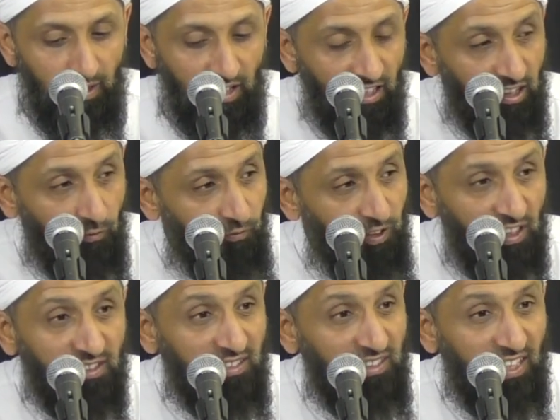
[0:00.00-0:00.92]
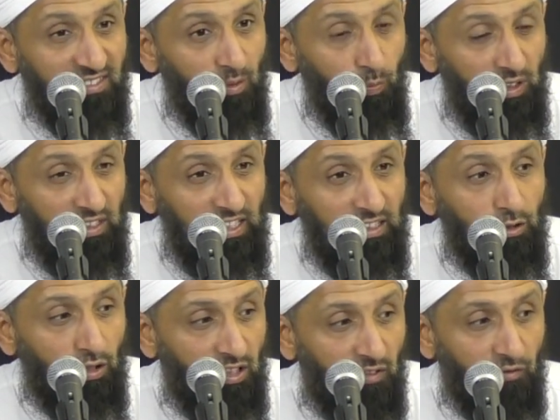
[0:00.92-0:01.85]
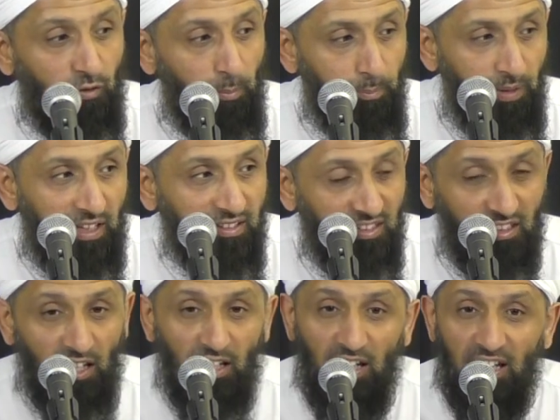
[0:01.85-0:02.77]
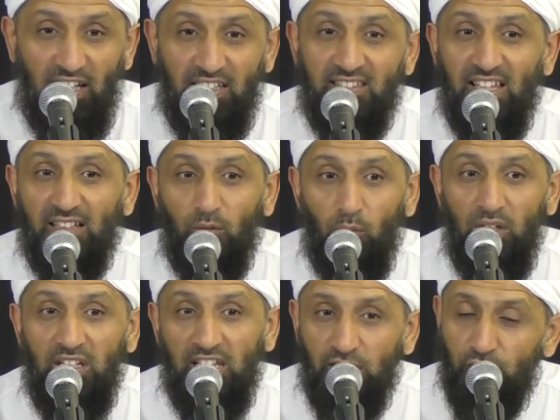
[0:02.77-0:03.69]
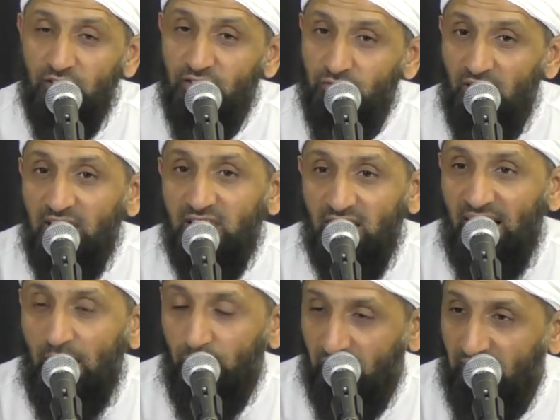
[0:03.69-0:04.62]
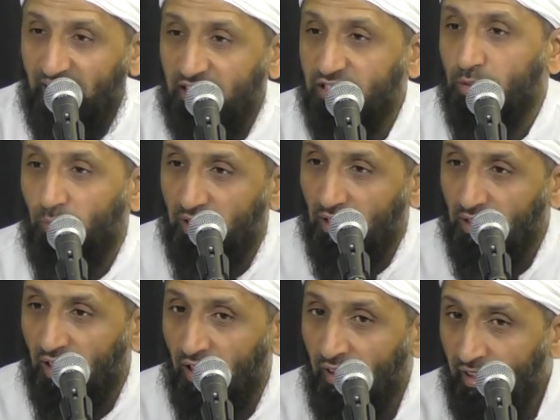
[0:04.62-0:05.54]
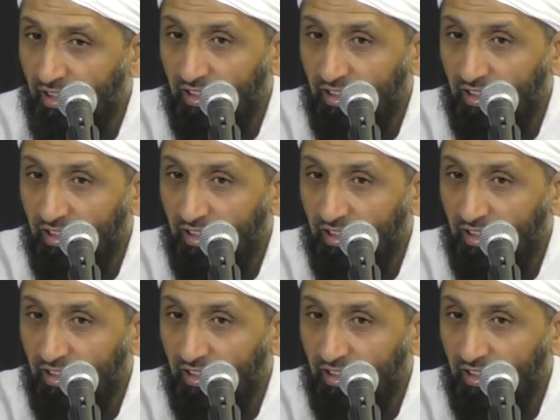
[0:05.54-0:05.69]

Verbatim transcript: And the first lesson we need to learn from Brexit is that we need to strengthen our connection with Allah.